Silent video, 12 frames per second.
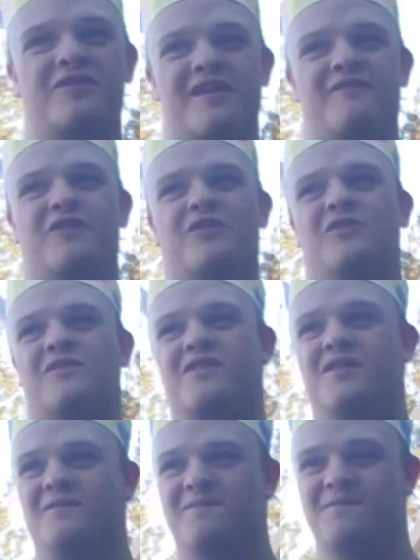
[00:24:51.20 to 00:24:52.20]

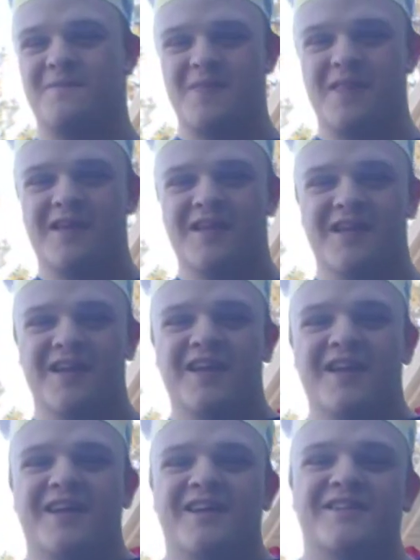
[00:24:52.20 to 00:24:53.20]
difficult.
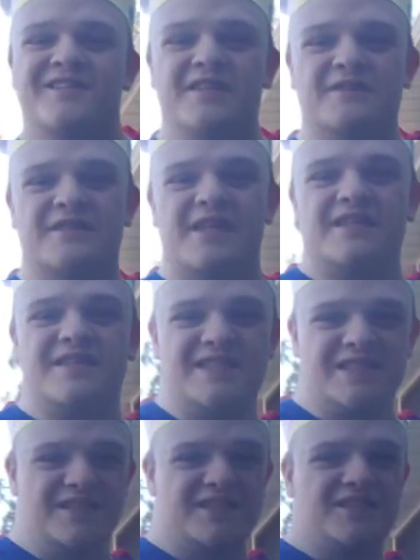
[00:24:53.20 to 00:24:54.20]
So this
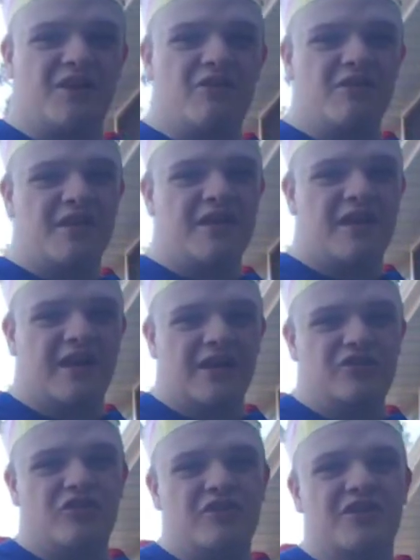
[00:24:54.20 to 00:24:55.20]
Starlink
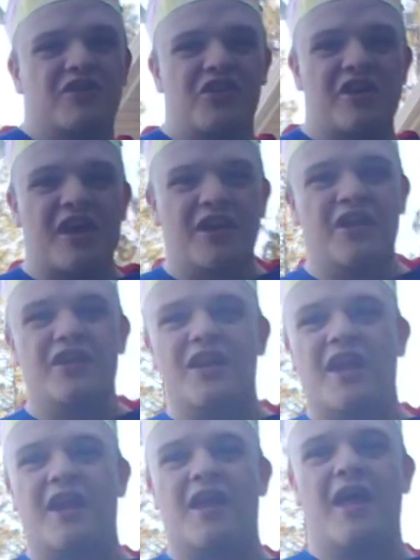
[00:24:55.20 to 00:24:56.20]
Hydra, you're gonna
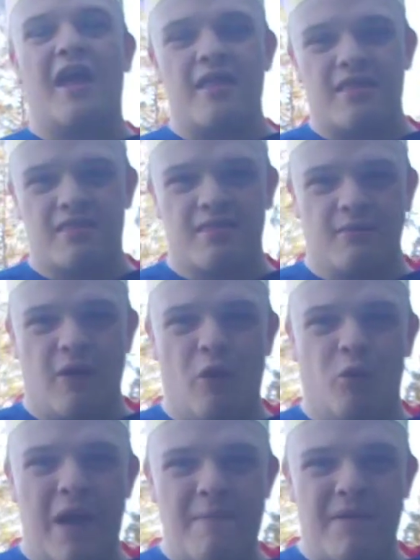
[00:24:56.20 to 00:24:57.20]
need a
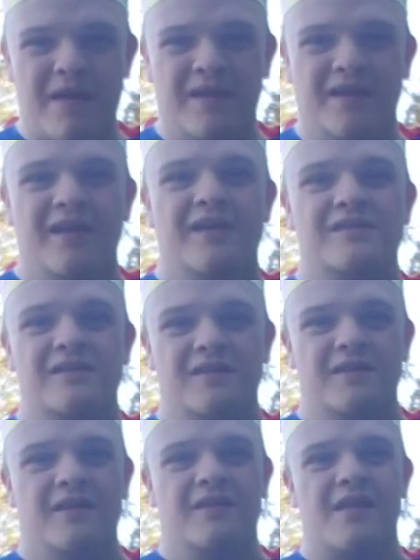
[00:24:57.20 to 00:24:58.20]
weapon
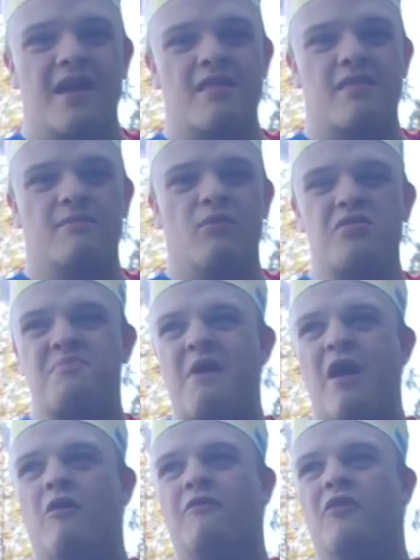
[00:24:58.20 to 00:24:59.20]
that is the most
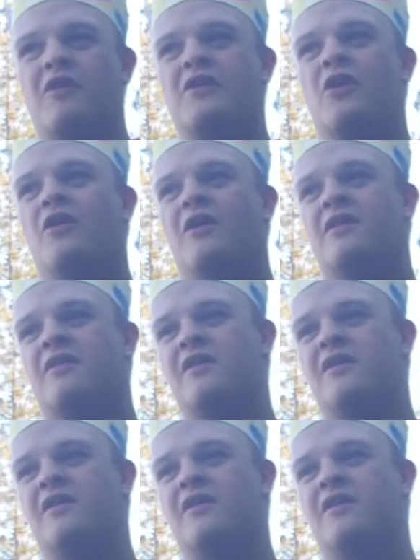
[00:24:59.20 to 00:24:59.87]
powerful in the